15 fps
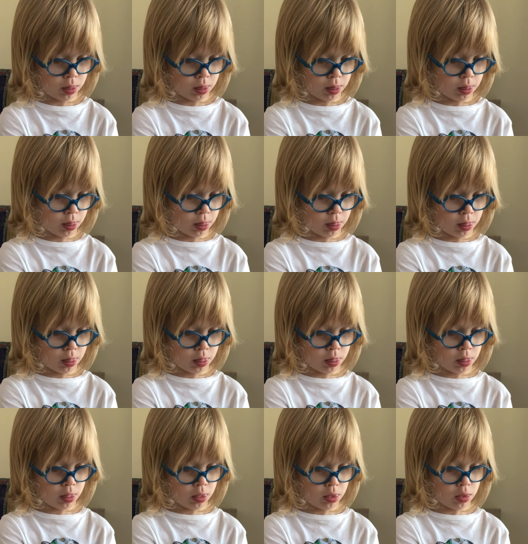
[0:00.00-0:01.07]

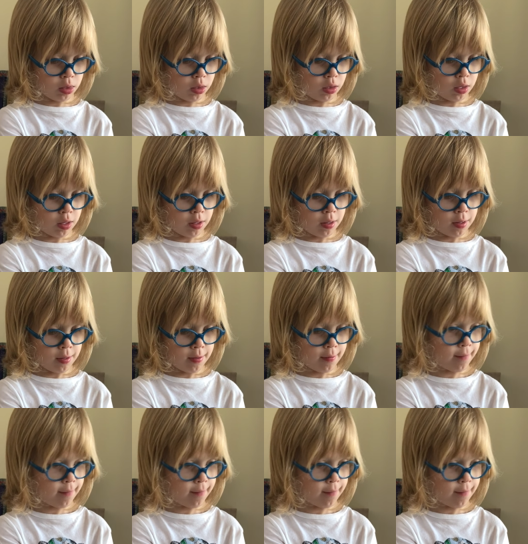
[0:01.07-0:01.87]
Nobody speaks.